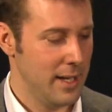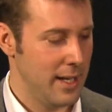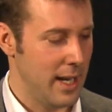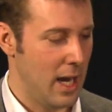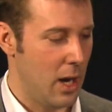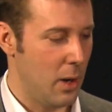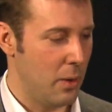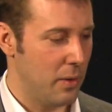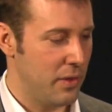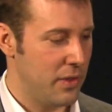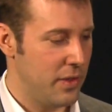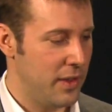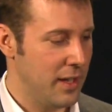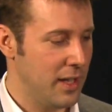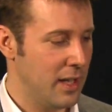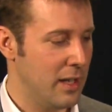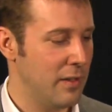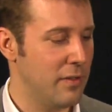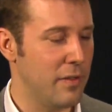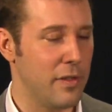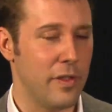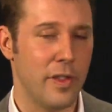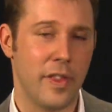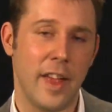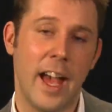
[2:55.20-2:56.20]
Now
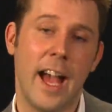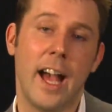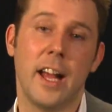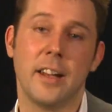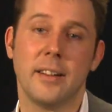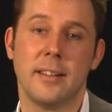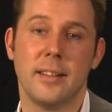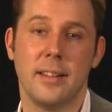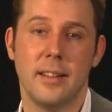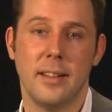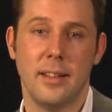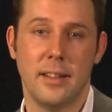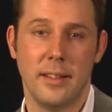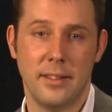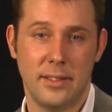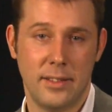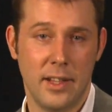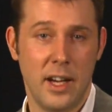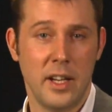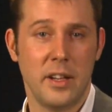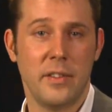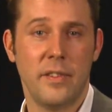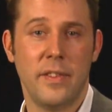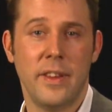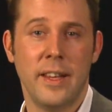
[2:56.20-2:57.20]
think of that
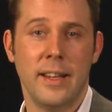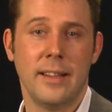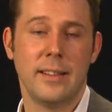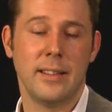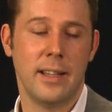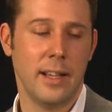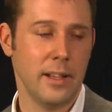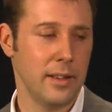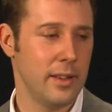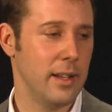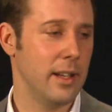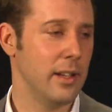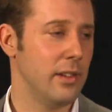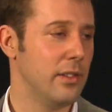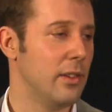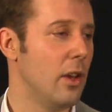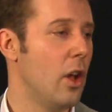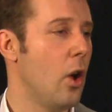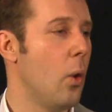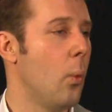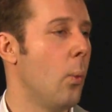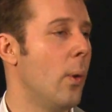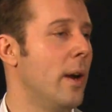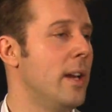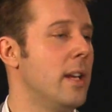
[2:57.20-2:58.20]
side of things like this.
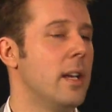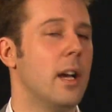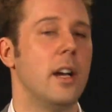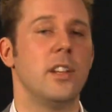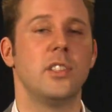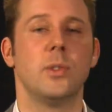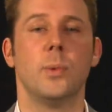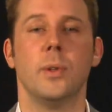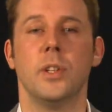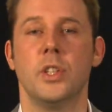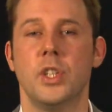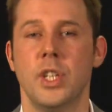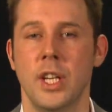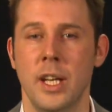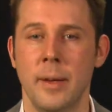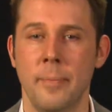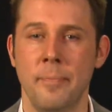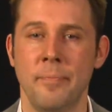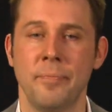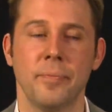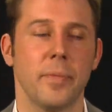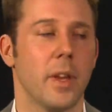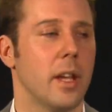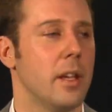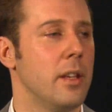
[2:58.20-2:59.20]
When you go to a
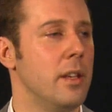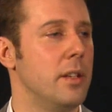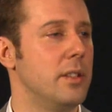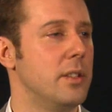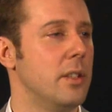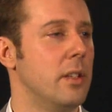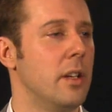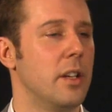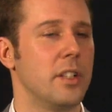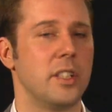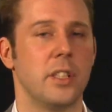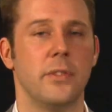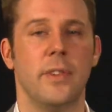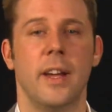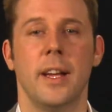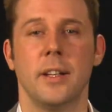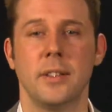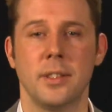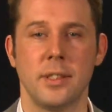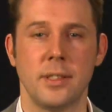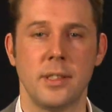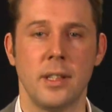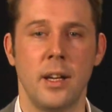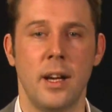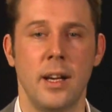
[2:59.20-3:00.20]
gym, you do lots of
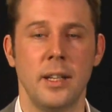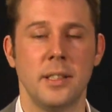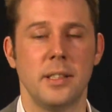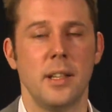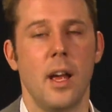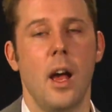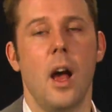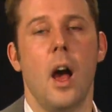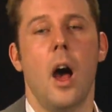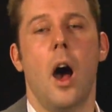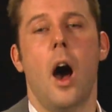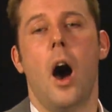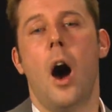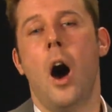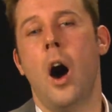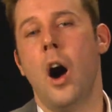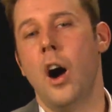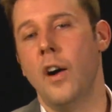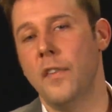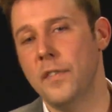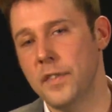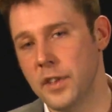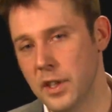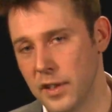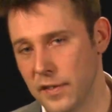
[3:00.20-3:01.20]
exercise.
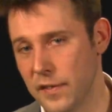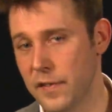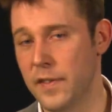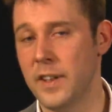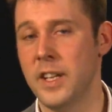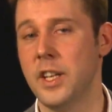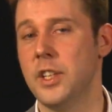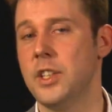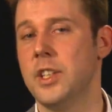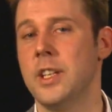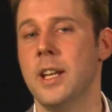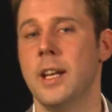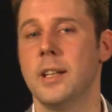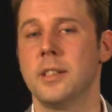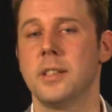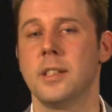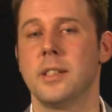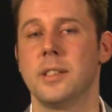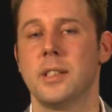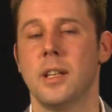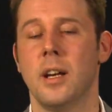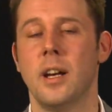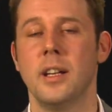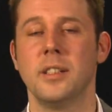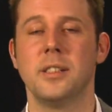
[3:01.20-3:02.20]
After you finish the
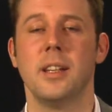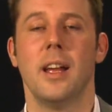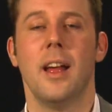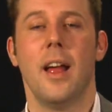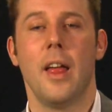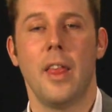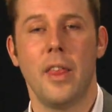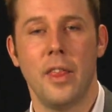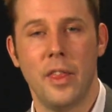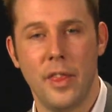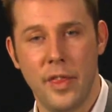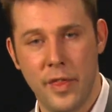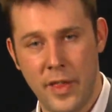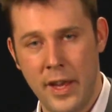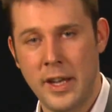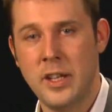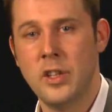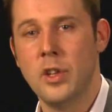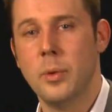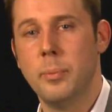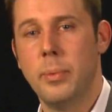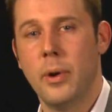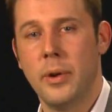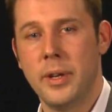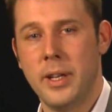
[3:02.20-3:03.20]
exercise,
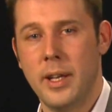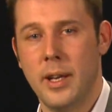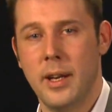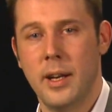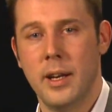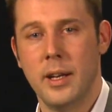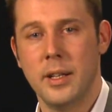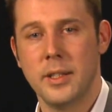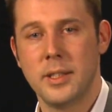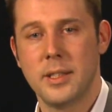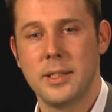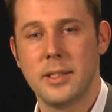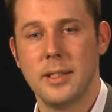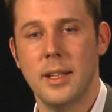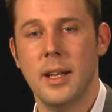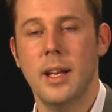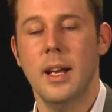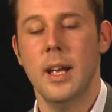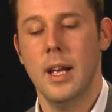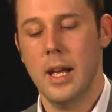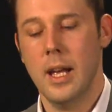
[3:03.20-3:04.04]
then your body hurts.